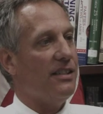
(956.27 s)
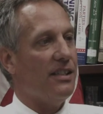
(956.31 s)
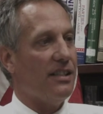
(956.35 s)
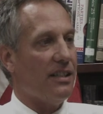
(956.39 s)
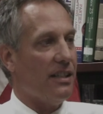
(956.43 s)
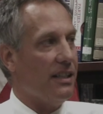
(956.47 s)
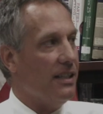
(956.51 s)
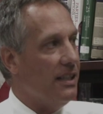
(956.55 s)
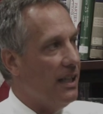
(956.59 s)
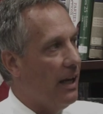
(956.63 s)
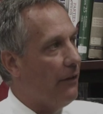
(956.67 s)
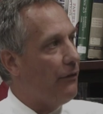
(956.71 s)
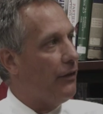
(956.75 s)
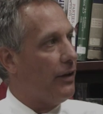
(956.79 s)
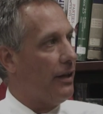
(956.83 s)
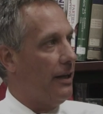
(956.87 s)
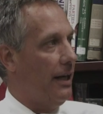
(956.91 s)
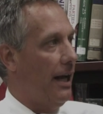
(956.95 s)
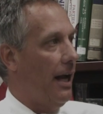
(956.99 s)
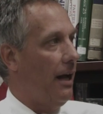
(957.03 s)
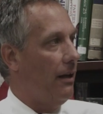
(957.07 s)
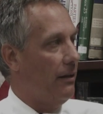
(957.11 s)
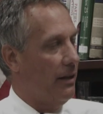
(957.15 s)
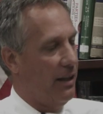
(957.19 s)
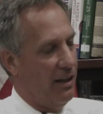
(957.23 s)

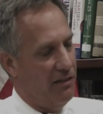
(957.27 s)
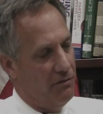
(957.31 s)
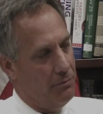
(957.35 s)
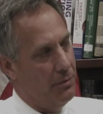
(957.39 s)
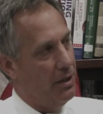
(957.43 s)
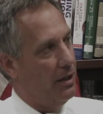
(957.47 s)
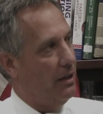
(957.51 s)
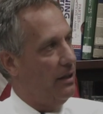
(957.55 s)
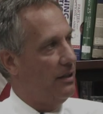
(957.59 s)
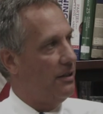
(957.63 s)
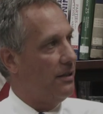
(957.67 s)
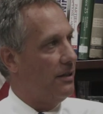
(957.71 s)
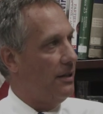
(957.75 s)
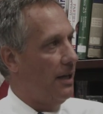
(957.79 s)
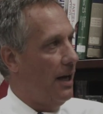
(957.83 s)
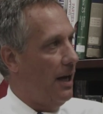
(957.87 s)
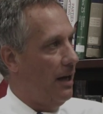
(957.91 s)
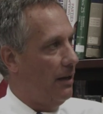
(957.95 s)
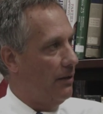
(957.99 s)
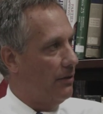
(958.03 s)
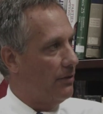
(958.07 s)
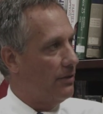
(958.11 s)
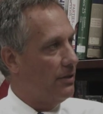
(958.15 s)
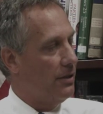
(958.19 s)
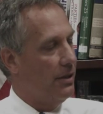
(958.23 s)
significant outlay of millions of
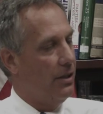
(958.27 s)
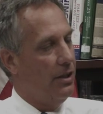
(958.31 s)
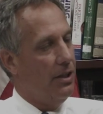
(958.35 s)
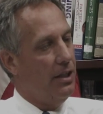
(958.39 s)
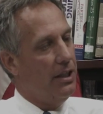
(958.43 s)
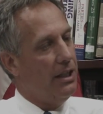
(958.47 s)
dollars.